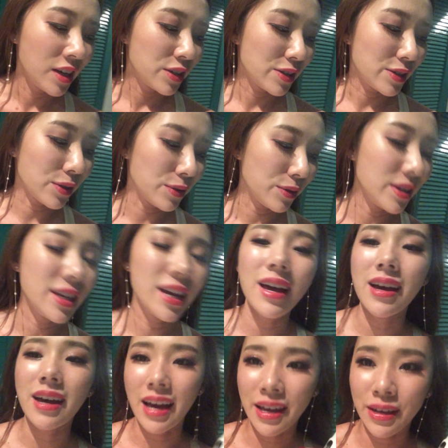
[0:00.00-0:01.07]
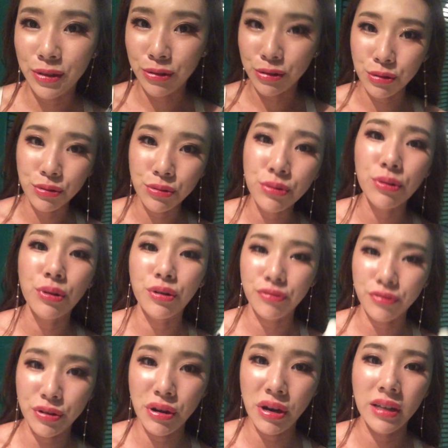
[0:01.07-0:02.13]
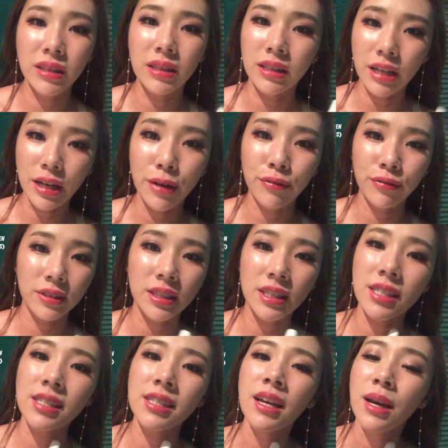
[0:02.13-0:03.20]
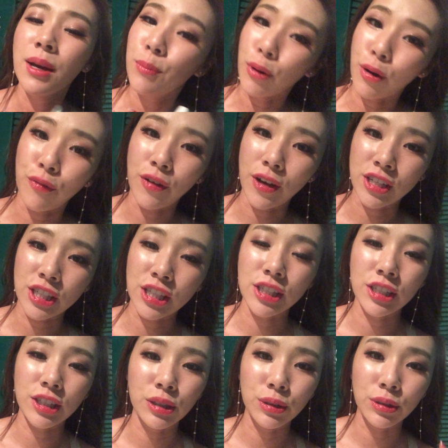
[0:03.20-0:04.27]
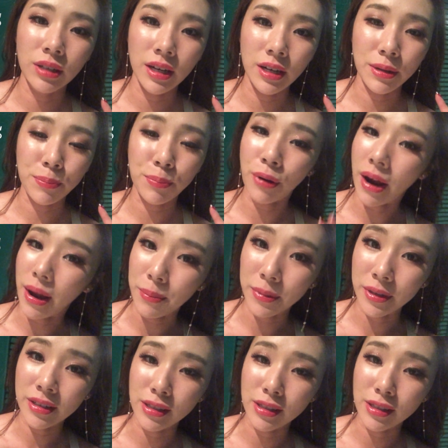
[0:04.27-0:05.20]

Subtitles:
So yeah, I do overall love this Porefessional primer,